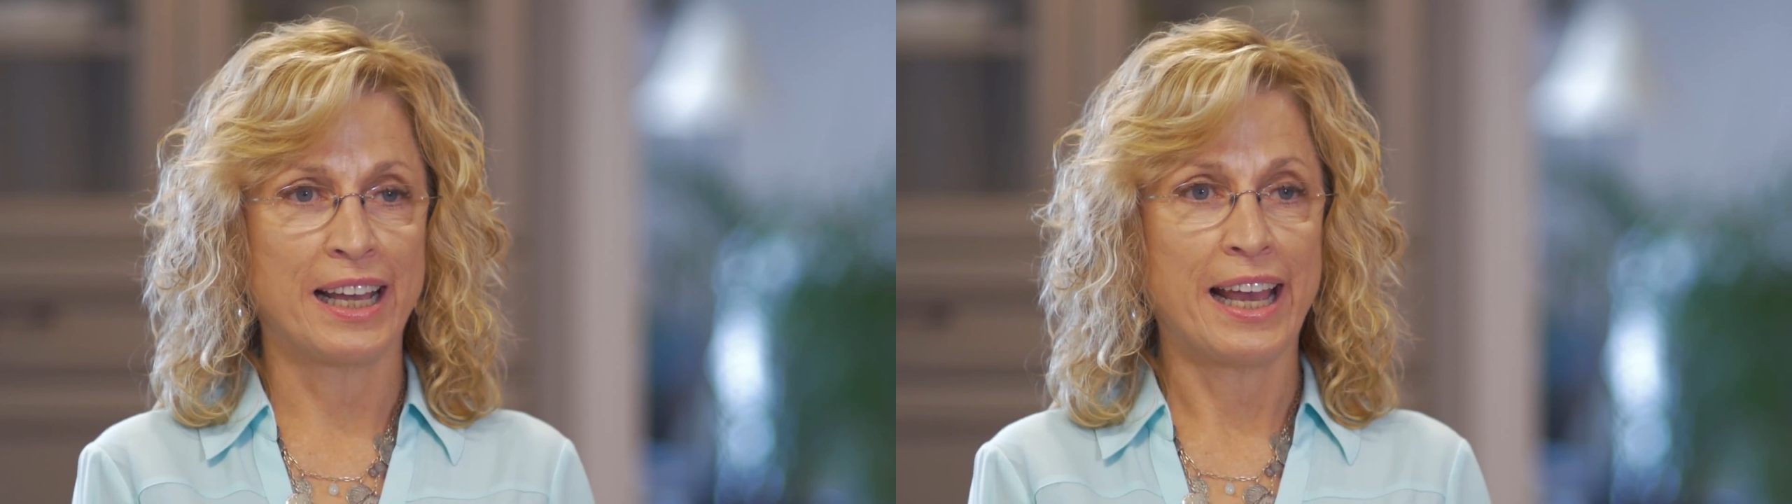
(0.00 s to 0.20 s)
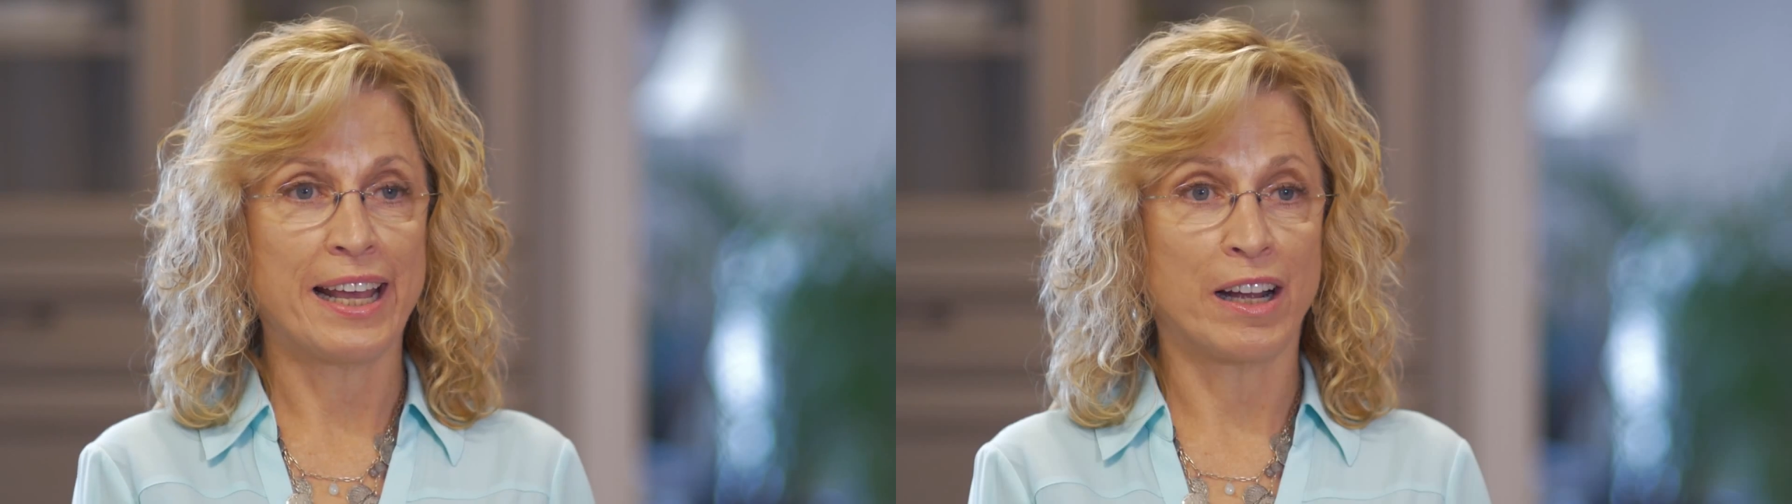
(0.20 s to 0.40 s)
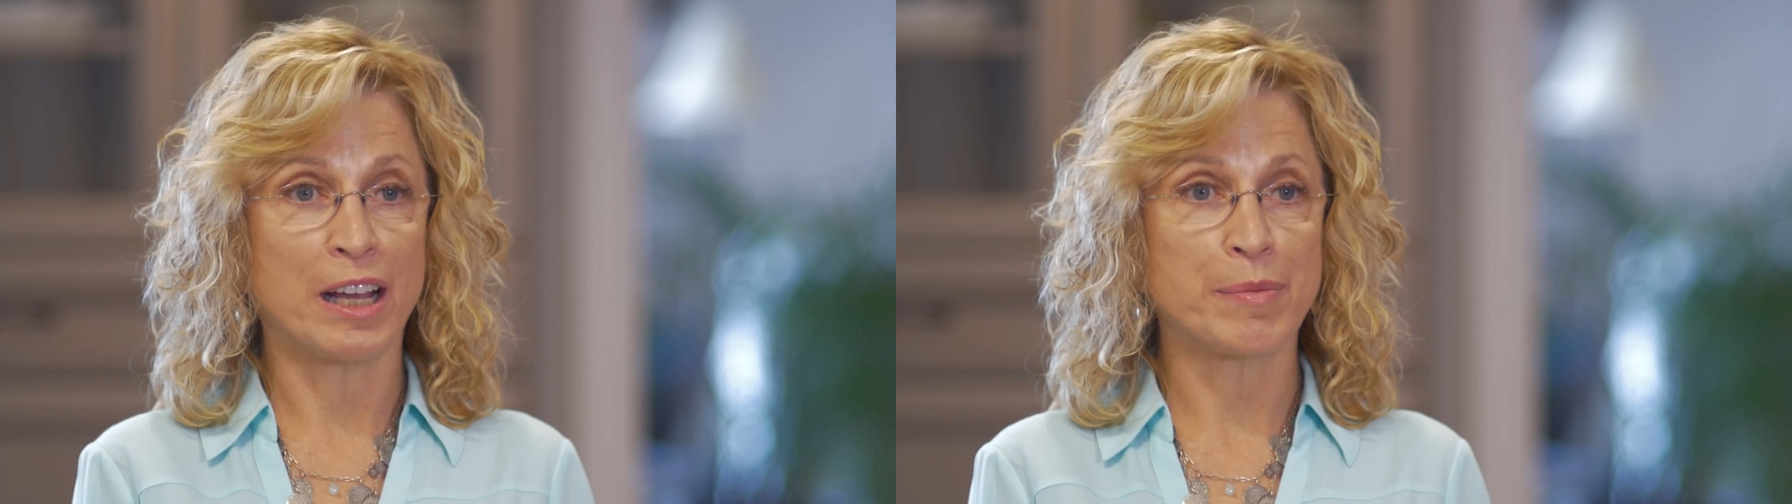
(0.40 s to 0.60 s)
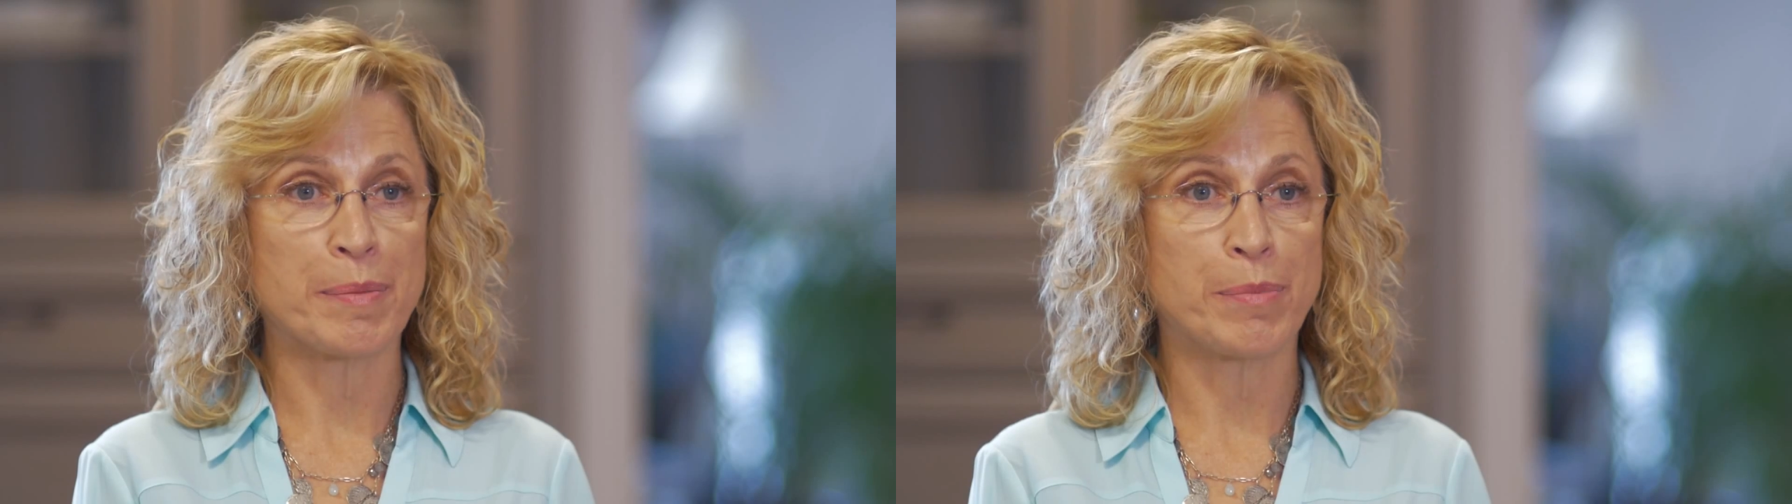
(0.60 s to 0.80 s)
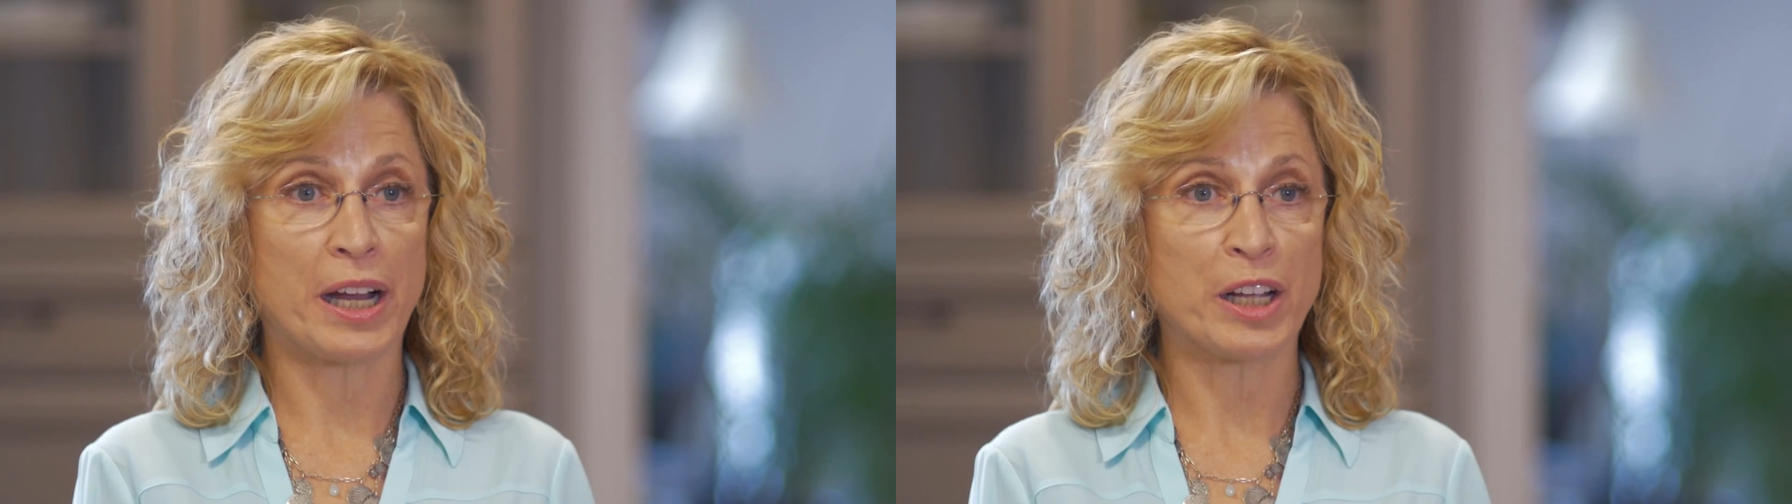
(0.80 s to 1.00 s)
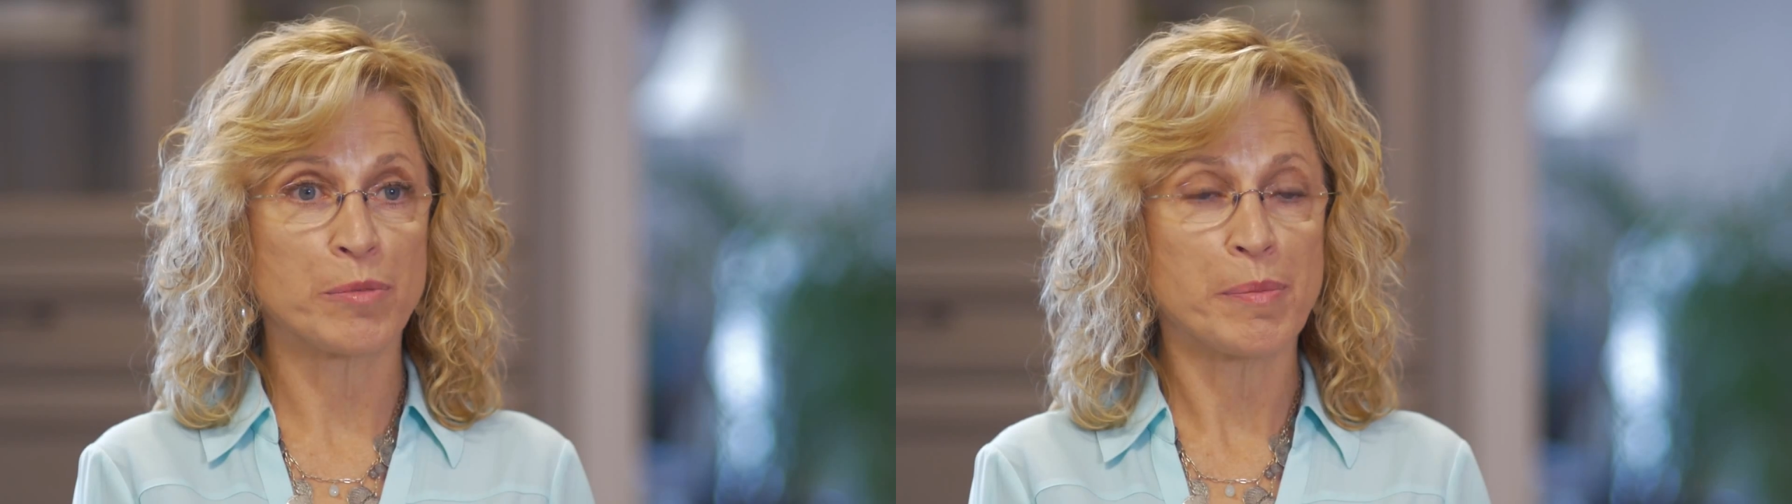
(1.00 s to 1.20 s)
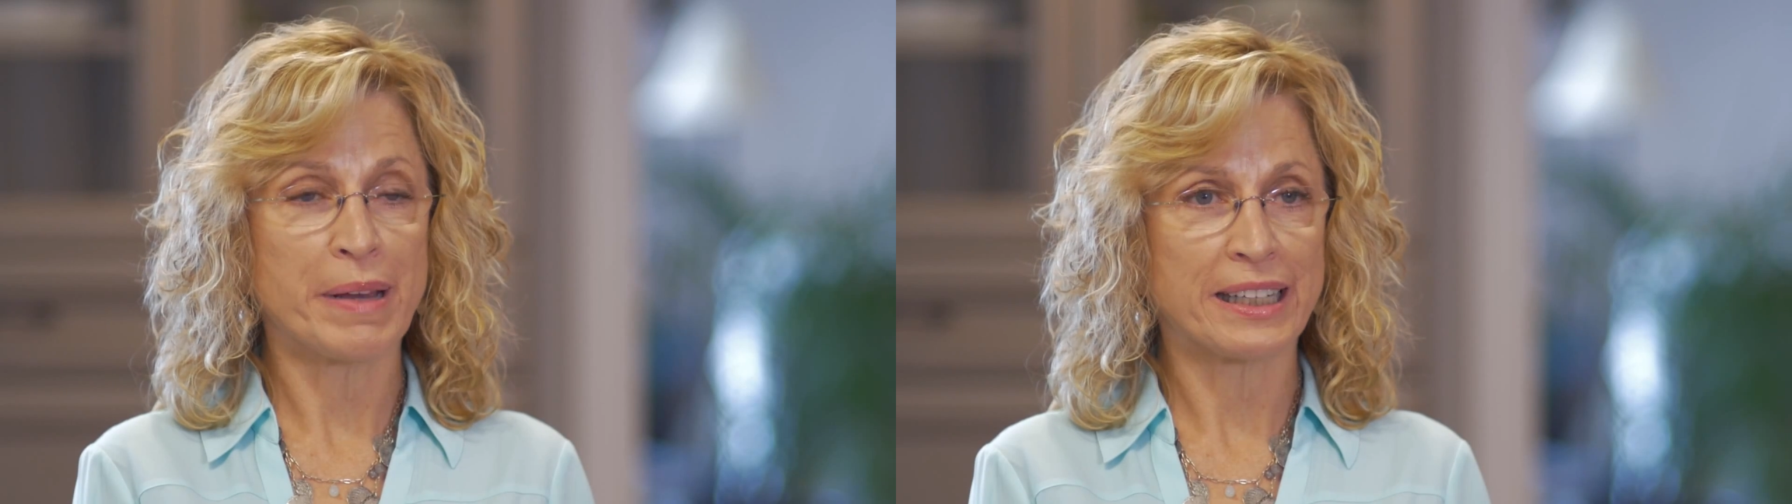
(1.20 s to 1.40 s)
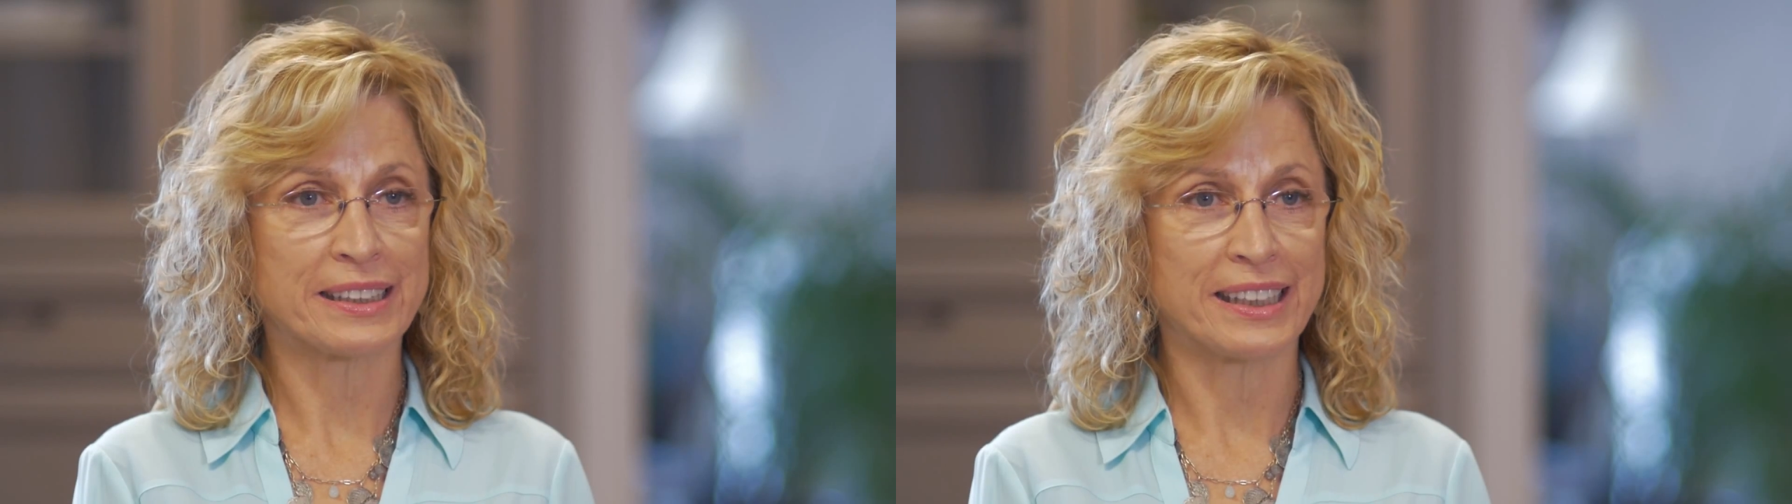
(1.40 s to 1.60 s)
and I am a biomimetic